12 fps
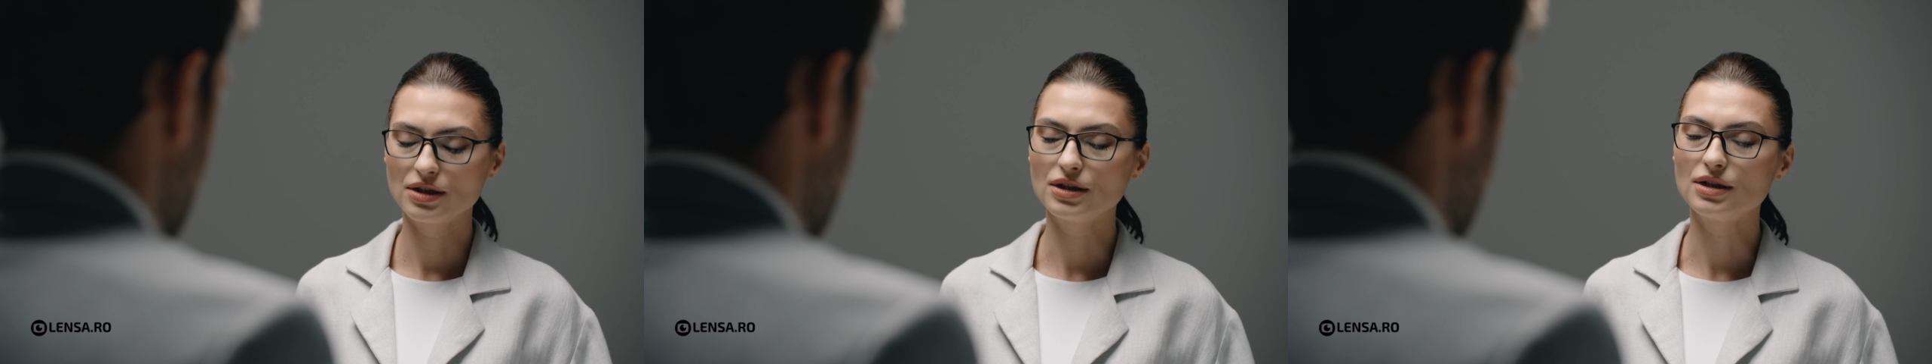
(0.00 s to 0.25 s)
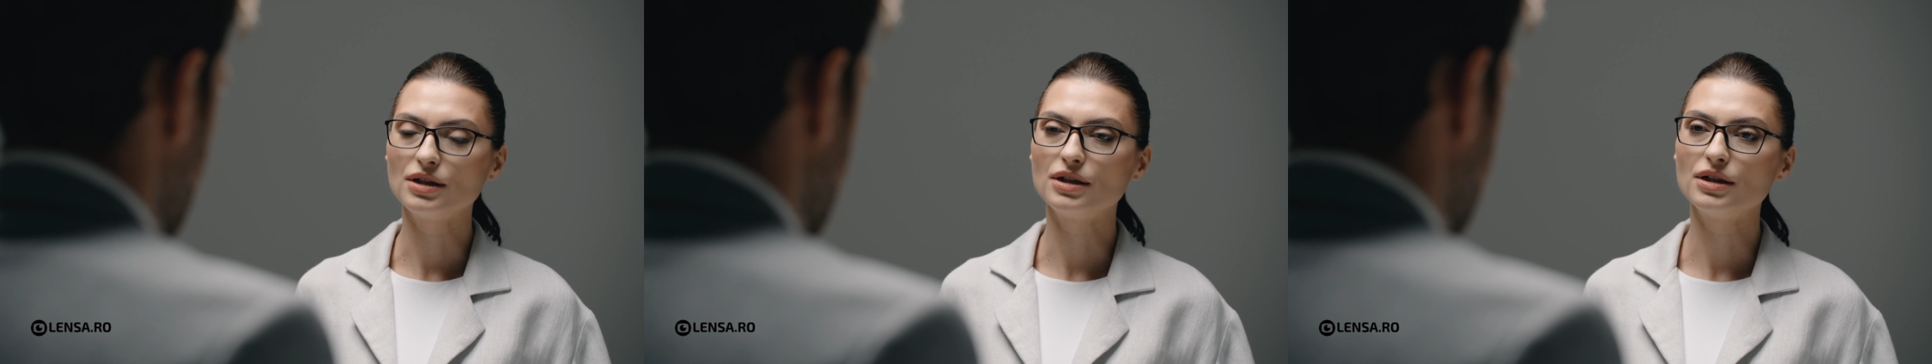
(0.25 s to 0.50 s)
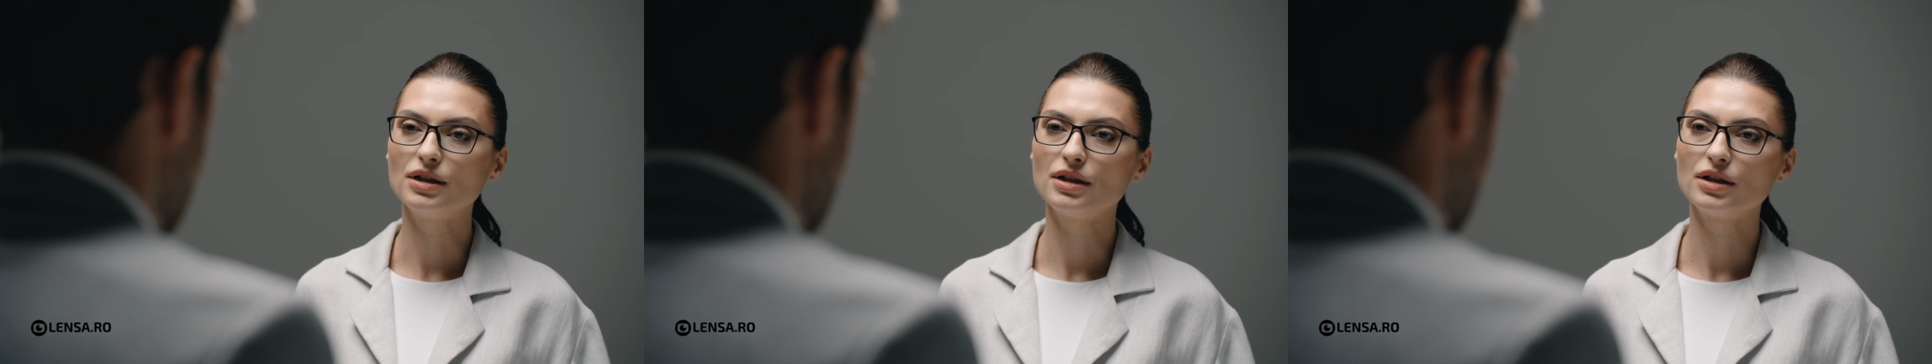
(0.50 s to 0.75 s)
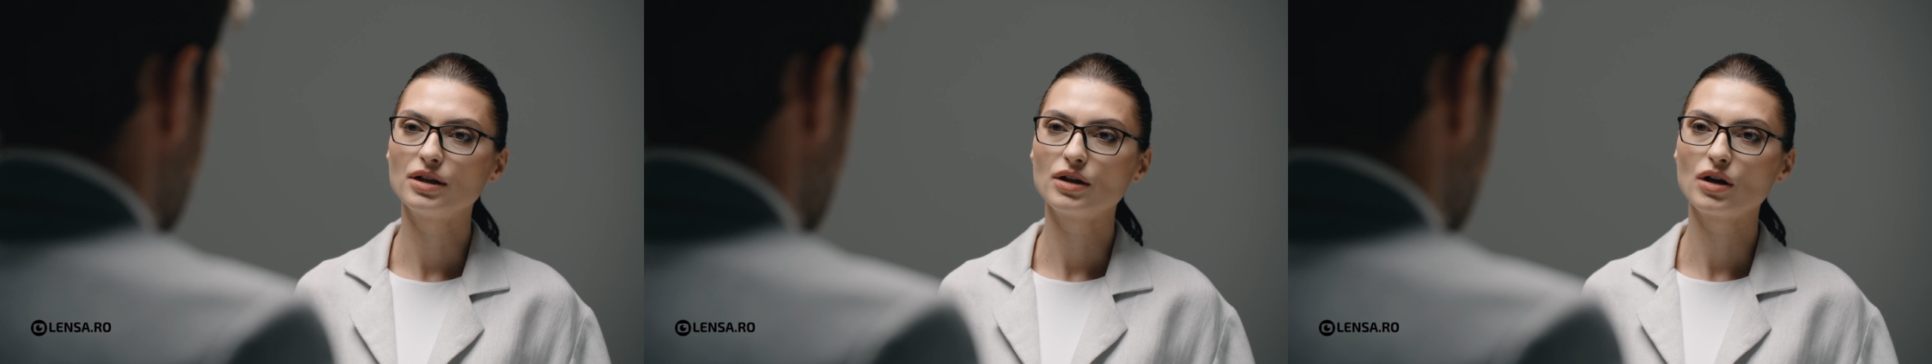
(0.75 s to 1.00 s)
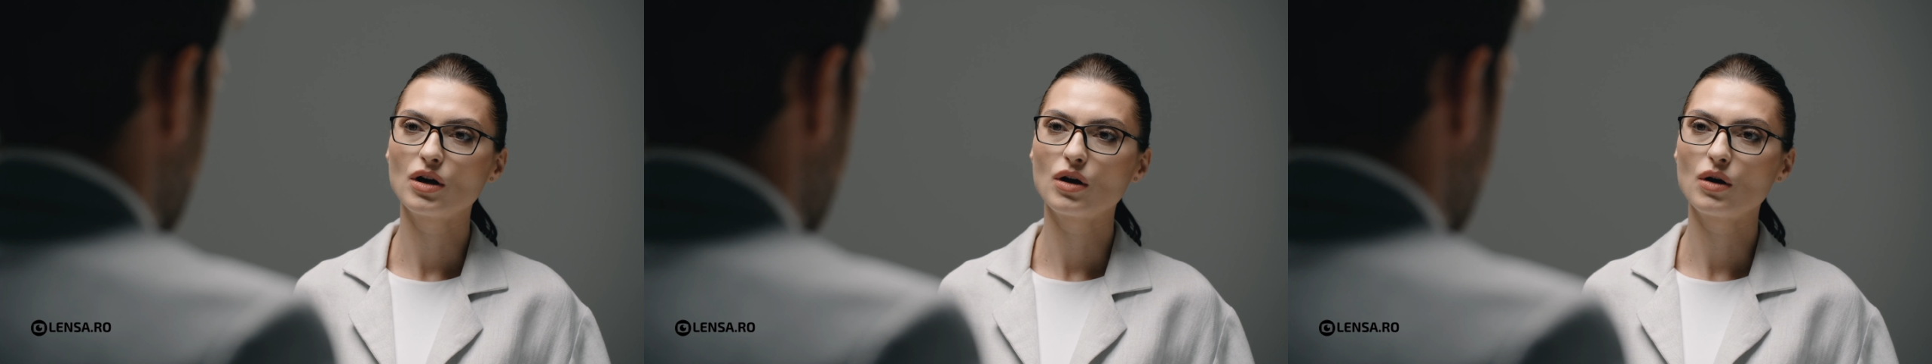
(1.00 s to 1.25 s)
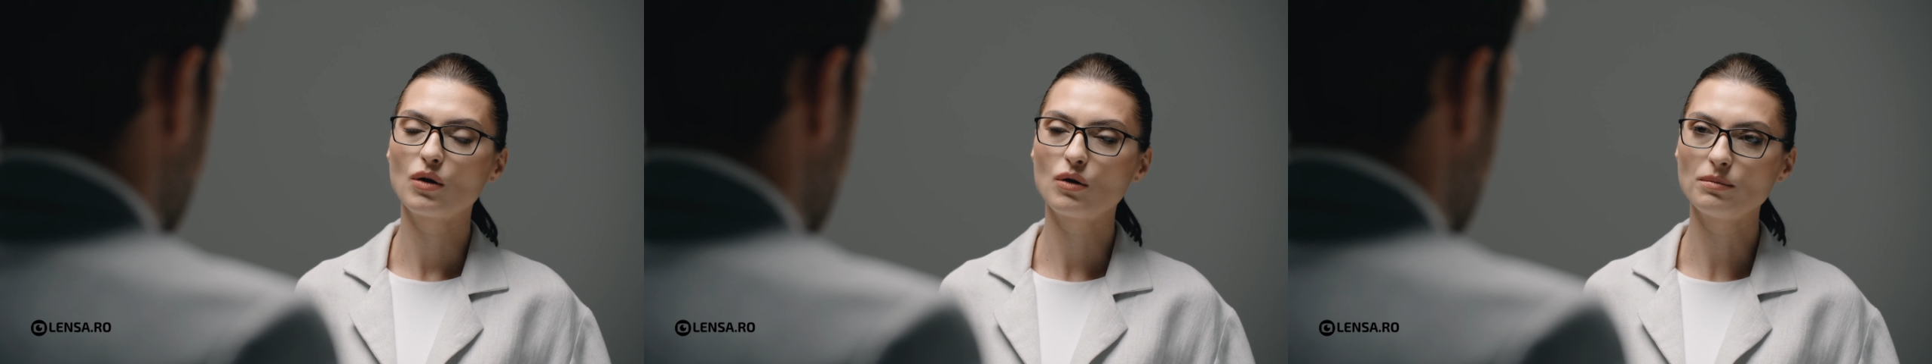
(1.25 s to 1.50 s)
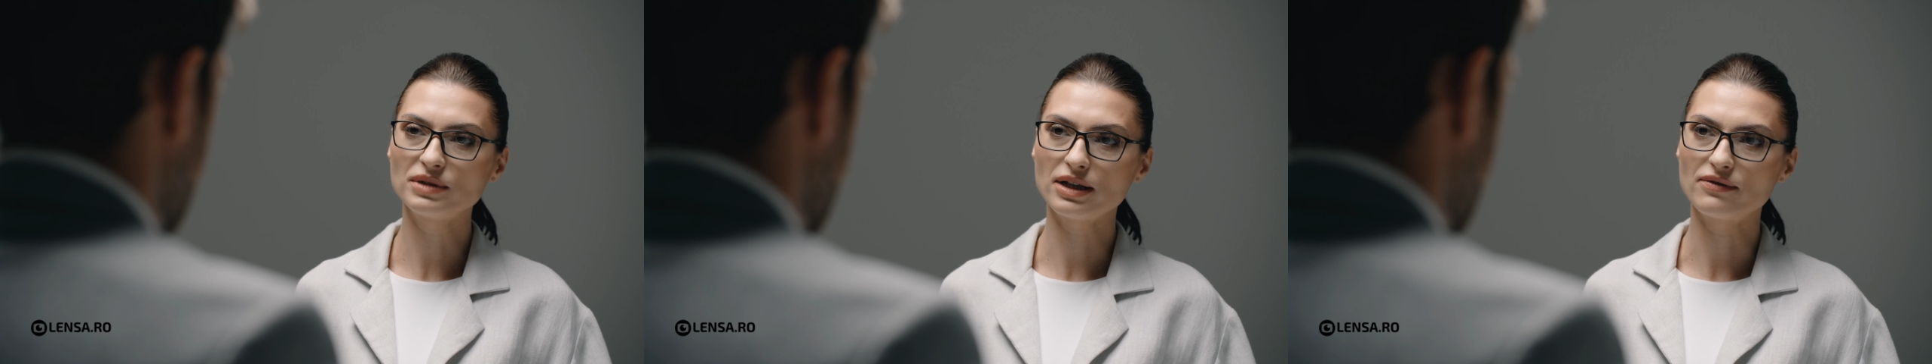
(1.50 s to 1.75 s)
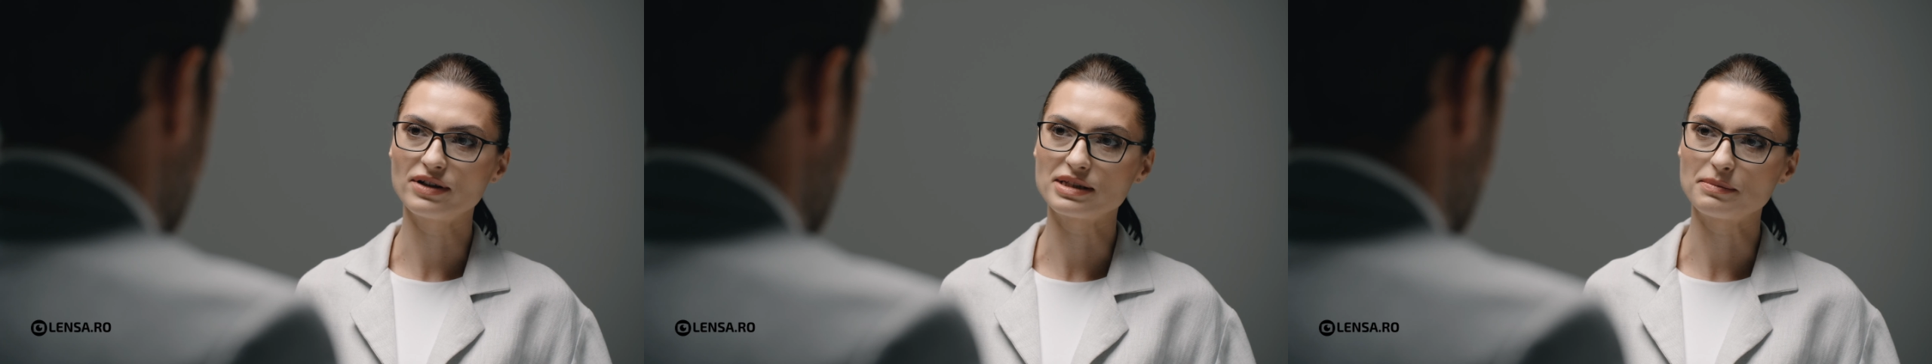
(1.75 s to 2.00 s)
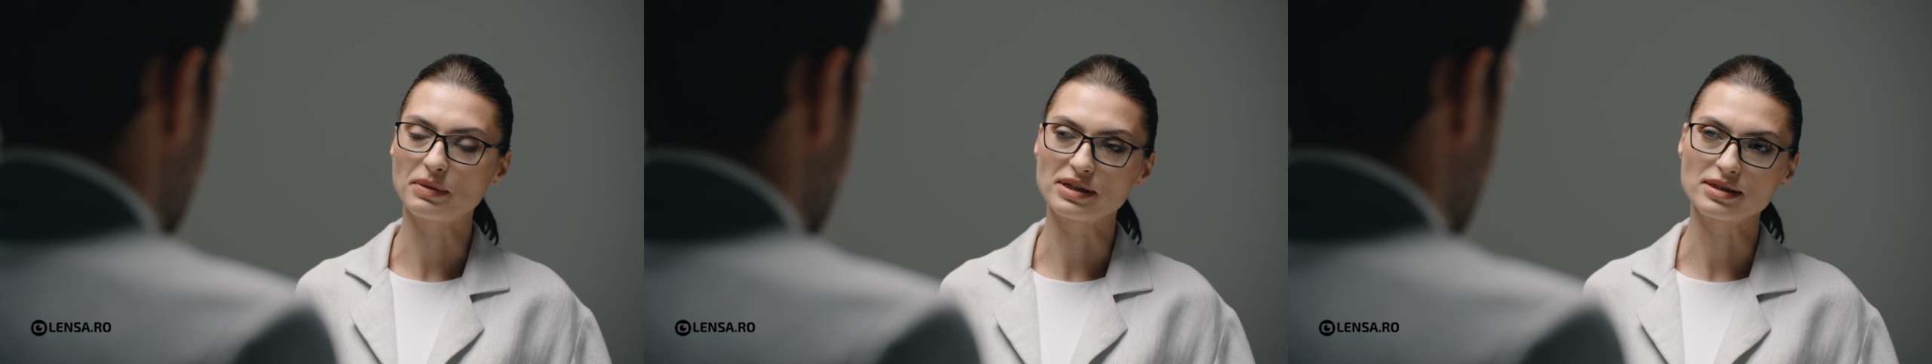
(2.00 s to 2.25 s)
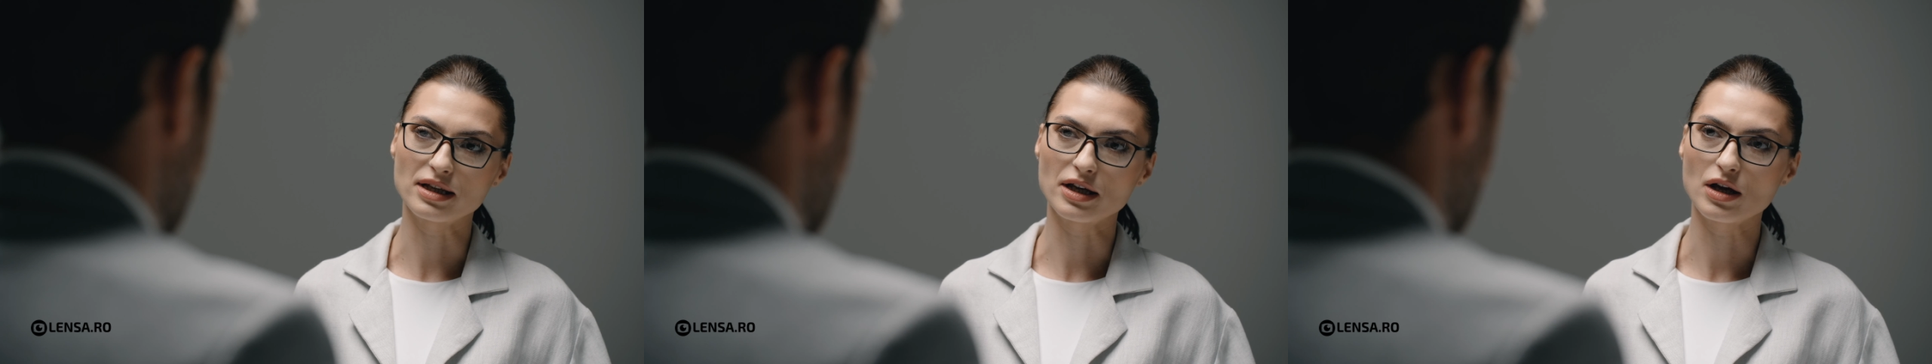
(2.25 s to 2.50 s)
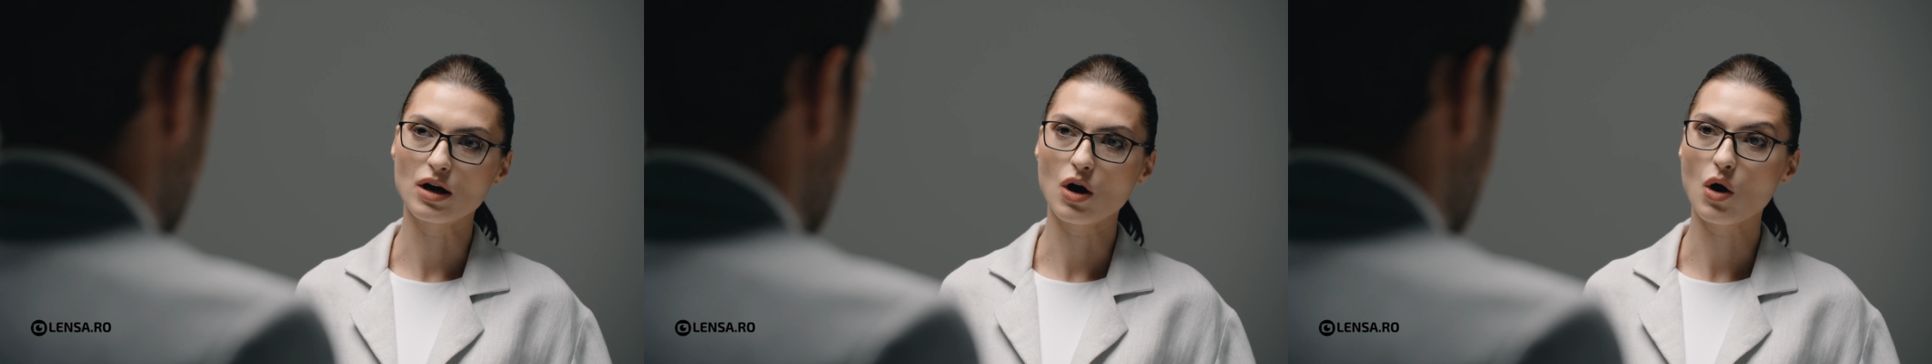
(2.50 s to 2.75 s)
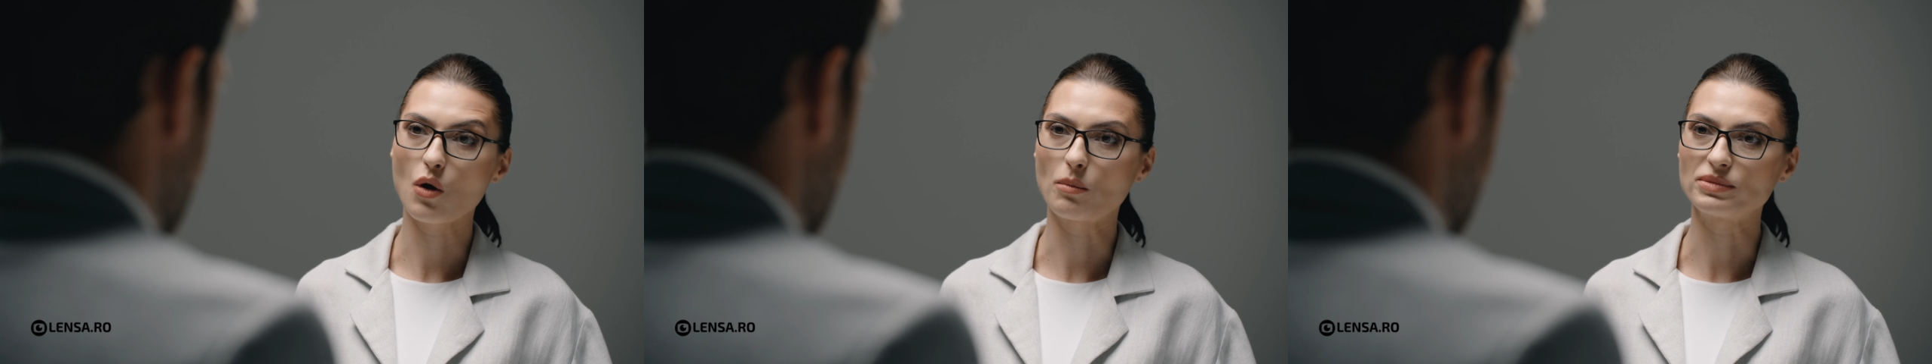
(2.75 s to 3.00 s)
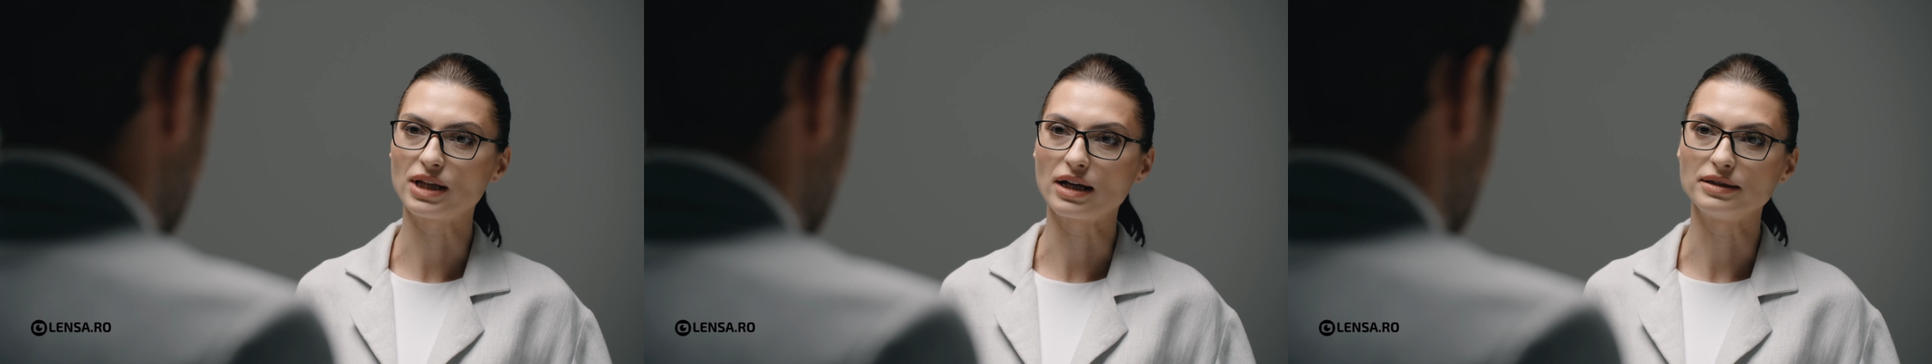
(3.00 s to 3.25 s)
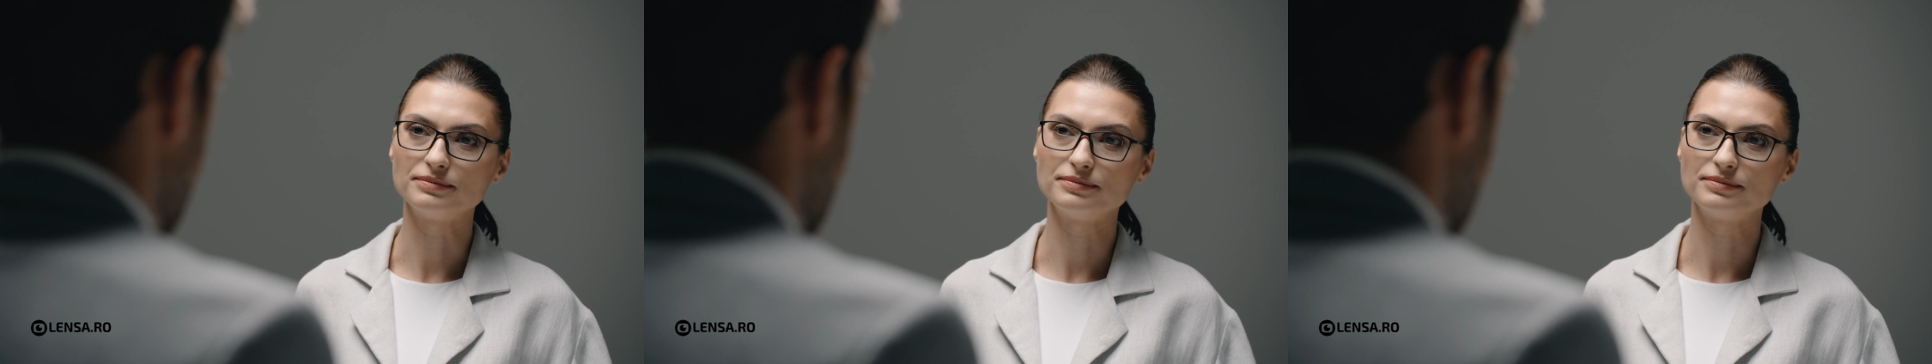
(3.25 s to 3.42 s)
in the background. And overall, I think the image turned out